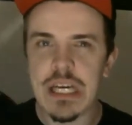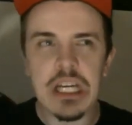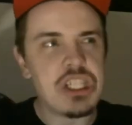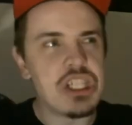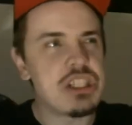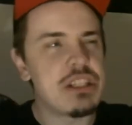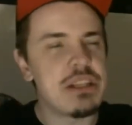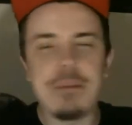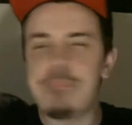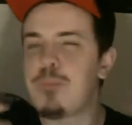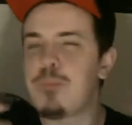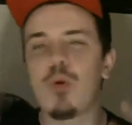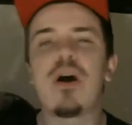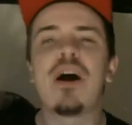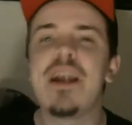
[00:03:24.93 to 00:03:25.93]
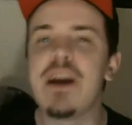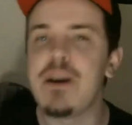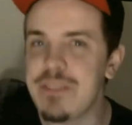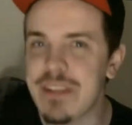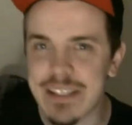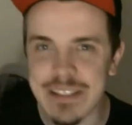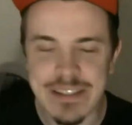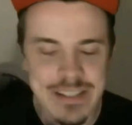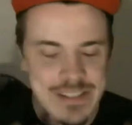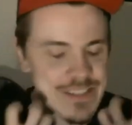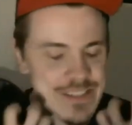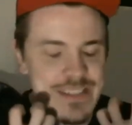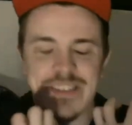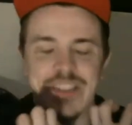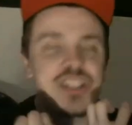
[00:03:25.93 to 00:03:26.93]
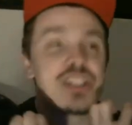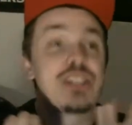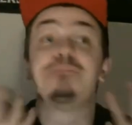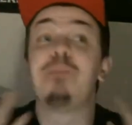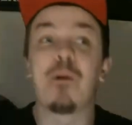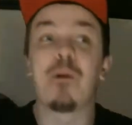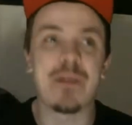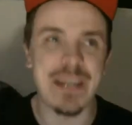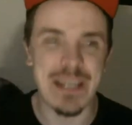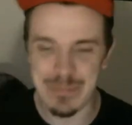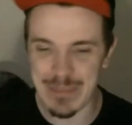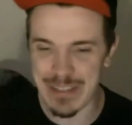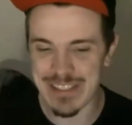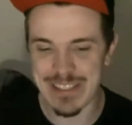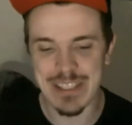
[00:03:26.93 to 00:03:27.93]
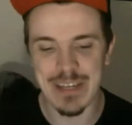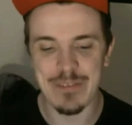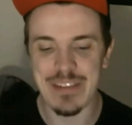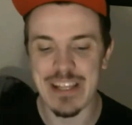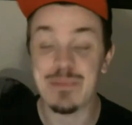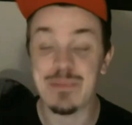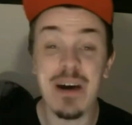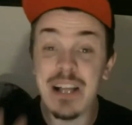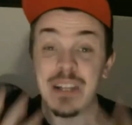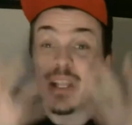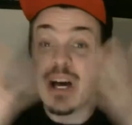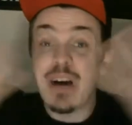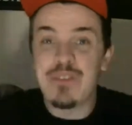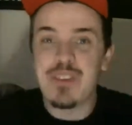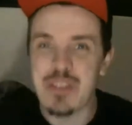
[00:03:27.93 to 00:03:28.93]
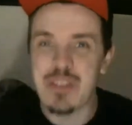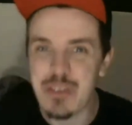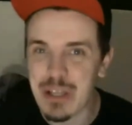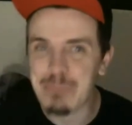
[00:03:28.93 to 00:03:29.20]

just it brought out like this spark in me and stuff and that's why i love to do